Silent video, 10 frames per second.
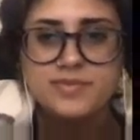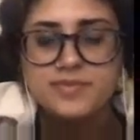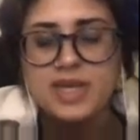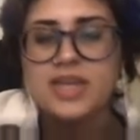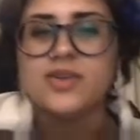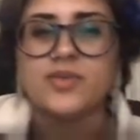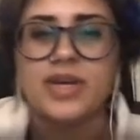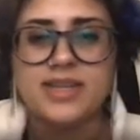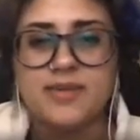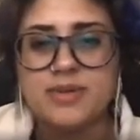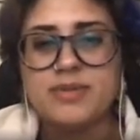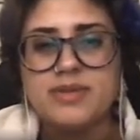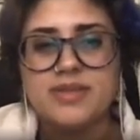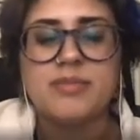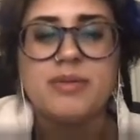I know, right?
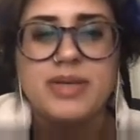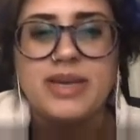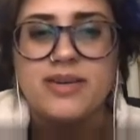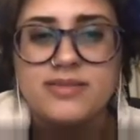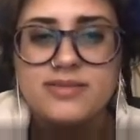That bummed me out.